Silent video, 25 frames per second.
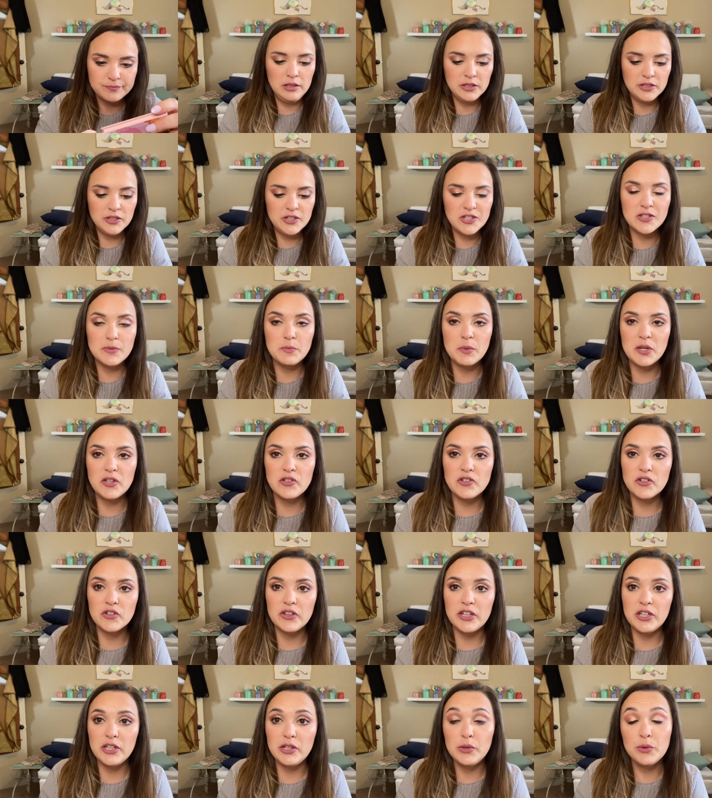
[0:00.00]
Just make
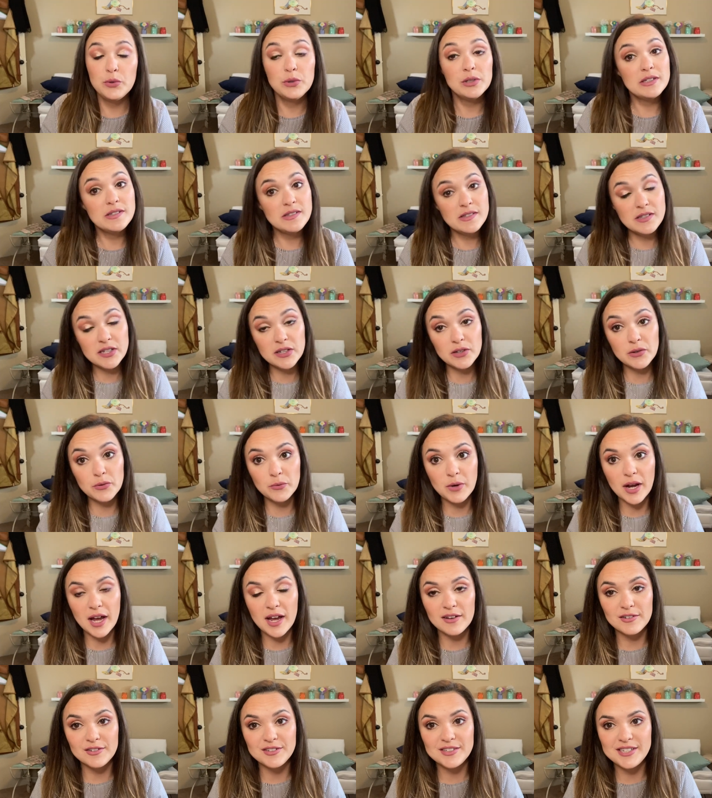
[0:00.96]
sure that you stick
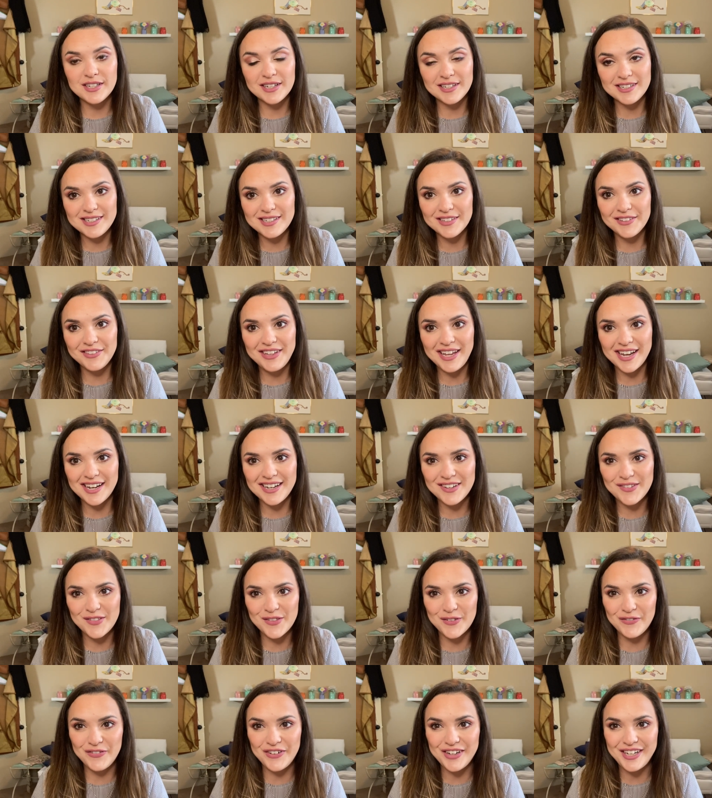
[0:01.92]
around until the end
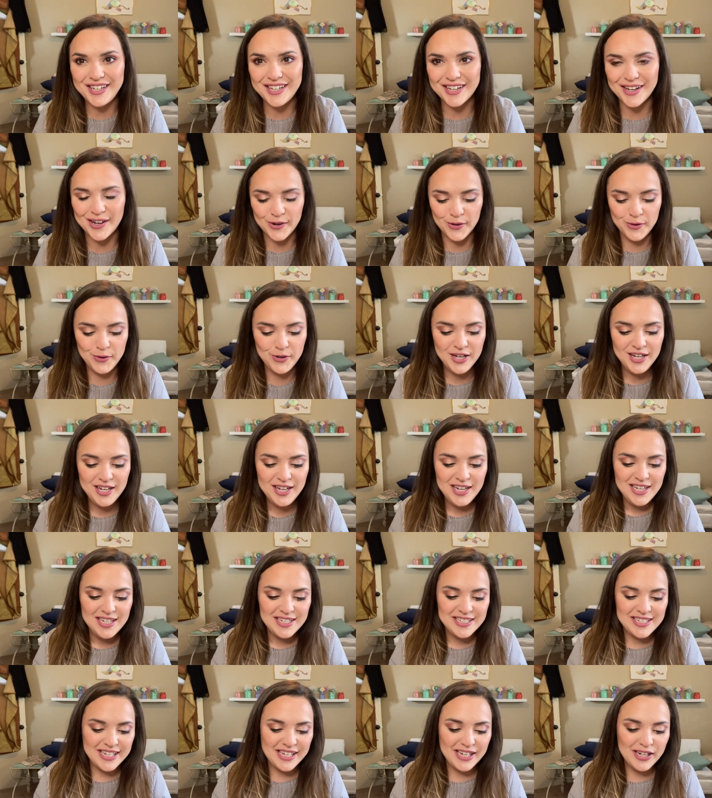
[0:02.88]
of the video
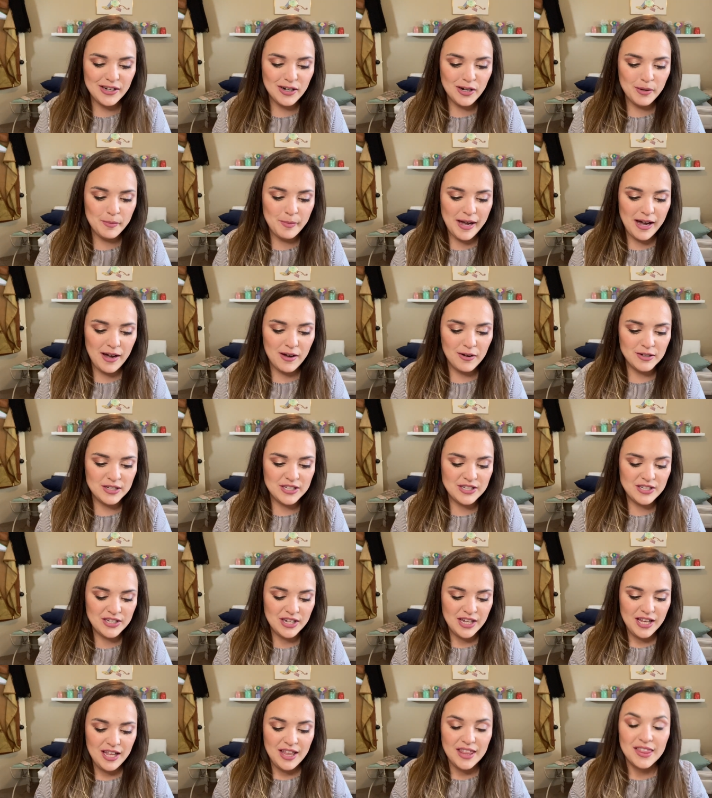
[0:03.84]
to hear about
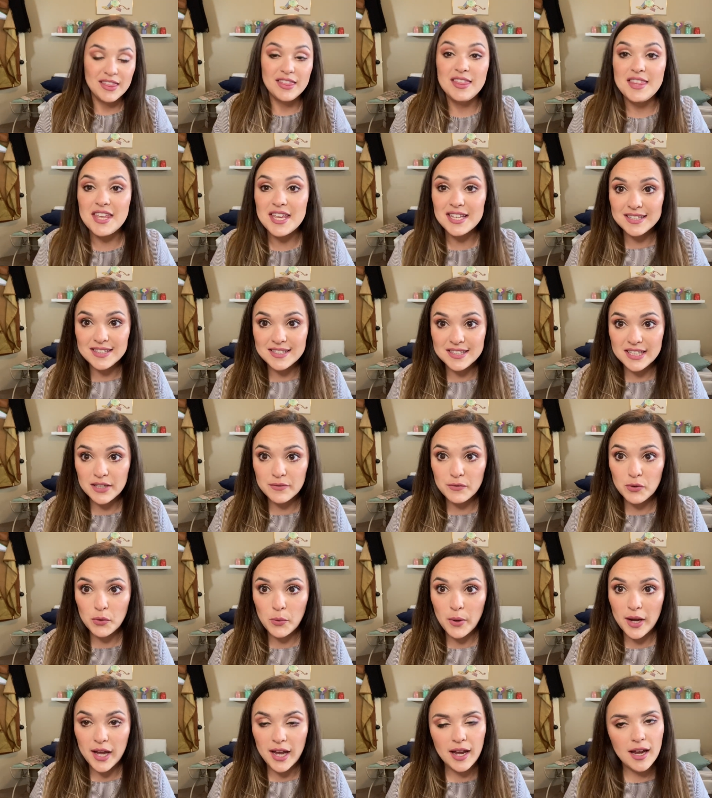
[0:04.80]
this
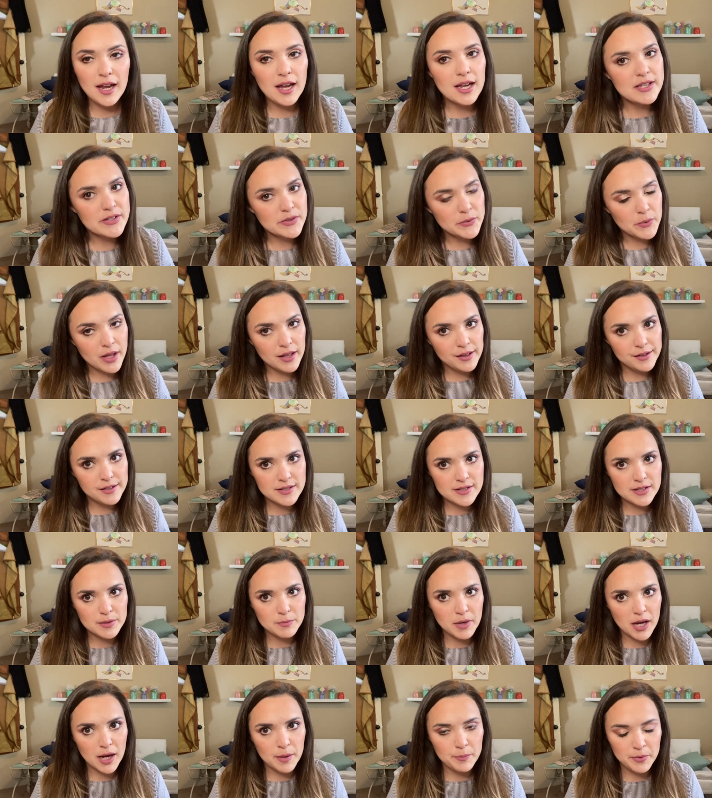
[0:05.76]
giveaway as well as
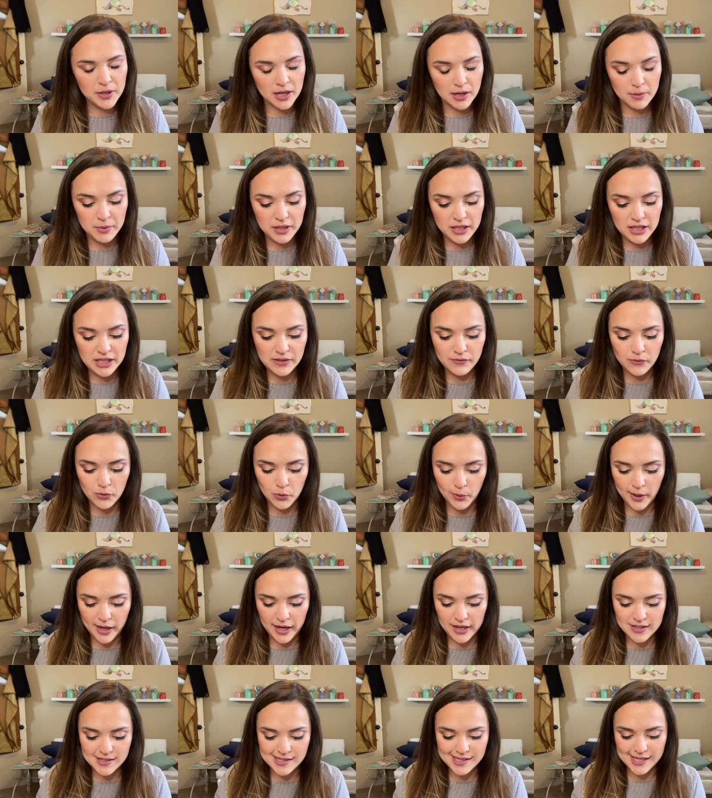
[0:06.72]
some upcoming
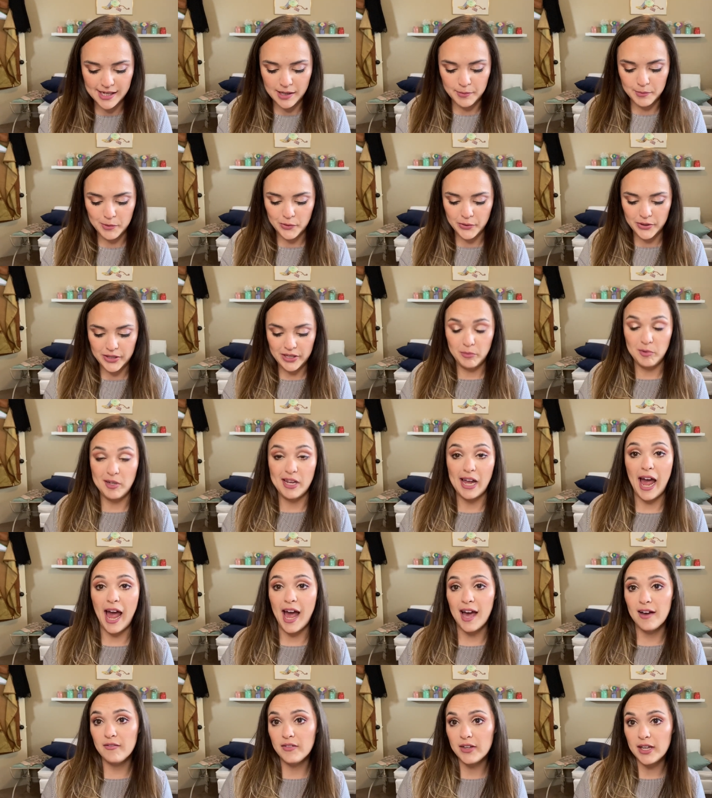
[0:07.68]
giveaways that I'm going to be
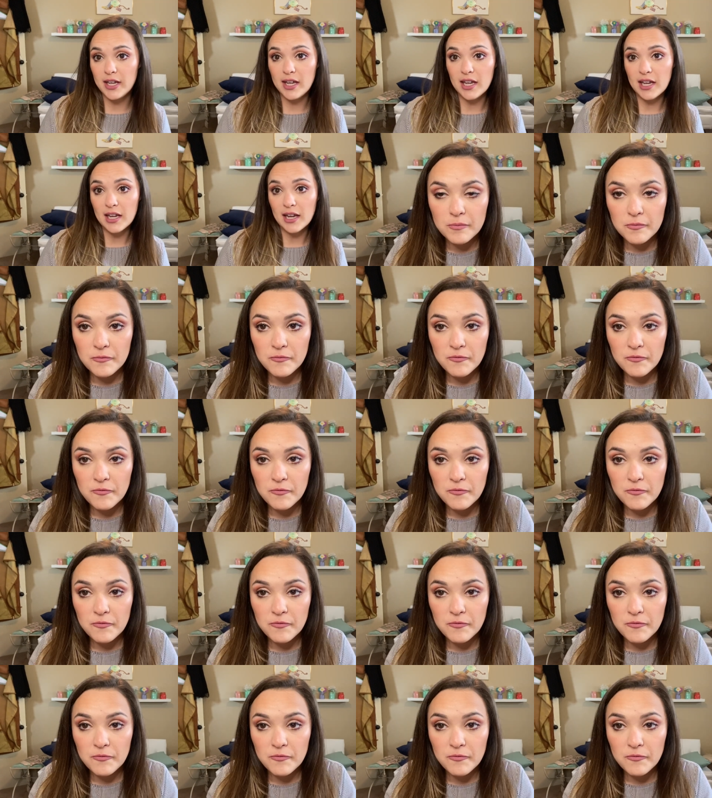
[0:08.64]
having.